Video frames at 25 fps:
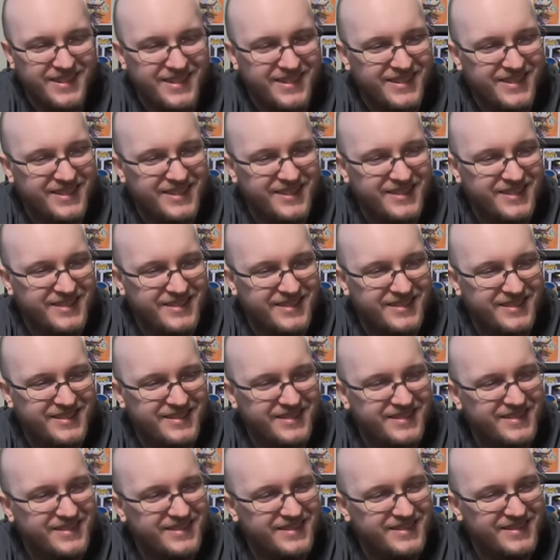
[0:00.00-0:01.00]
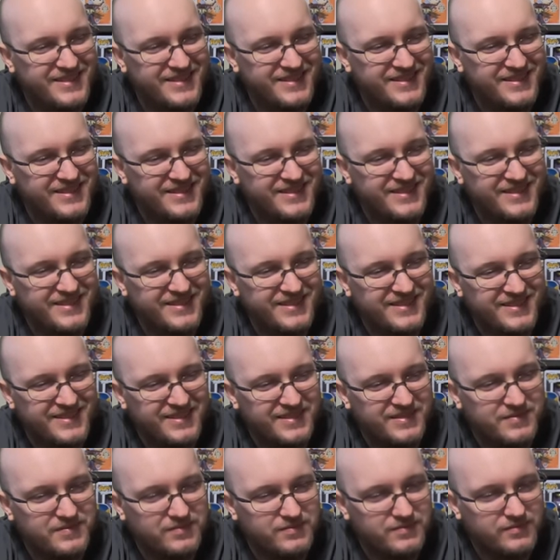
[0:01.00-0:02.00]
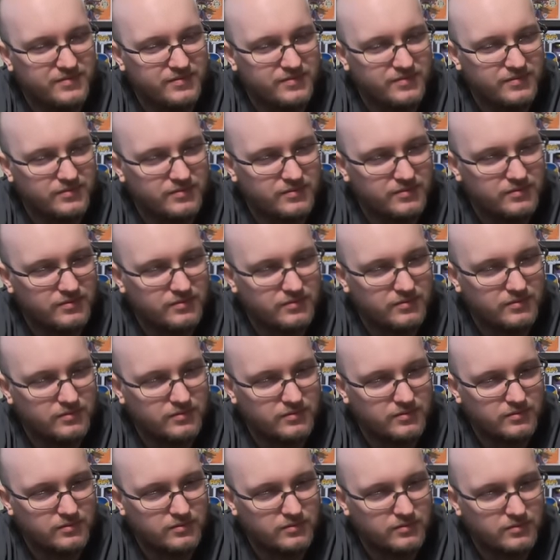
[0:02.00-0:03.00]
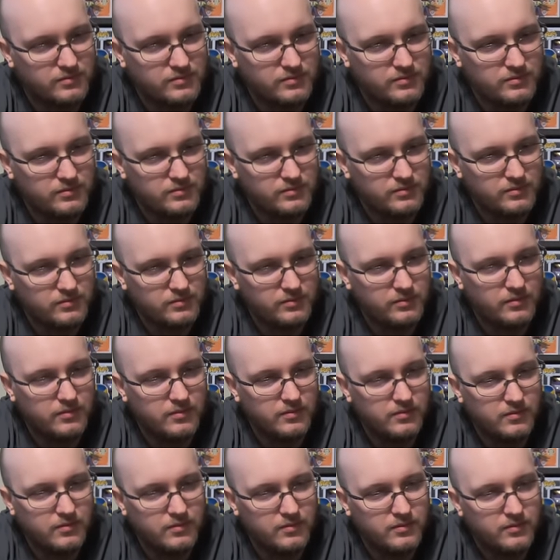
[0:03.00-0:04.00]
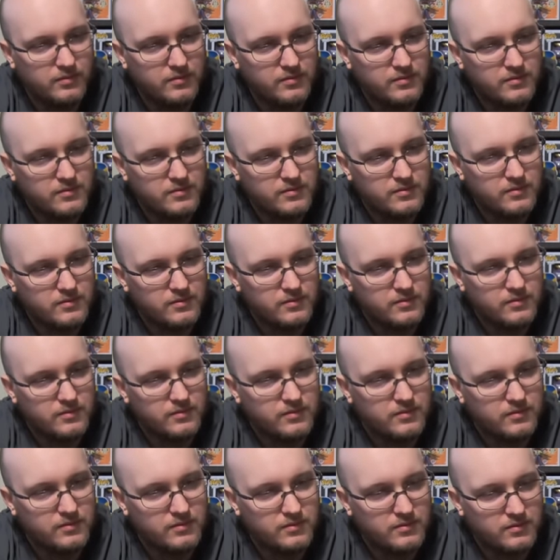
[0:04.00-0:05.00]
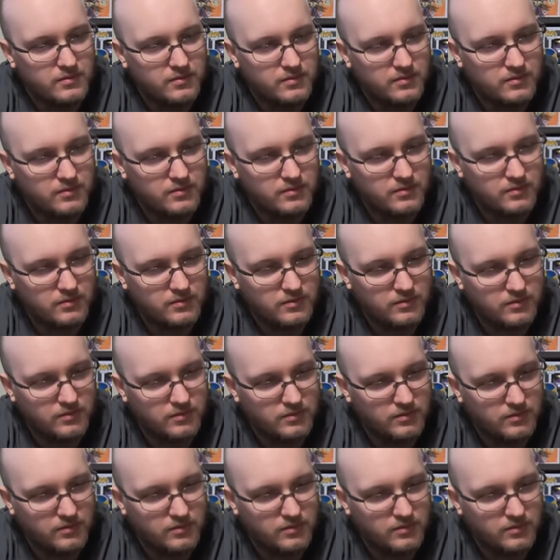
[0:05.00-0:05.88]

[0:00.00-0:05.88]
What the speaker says: (silent)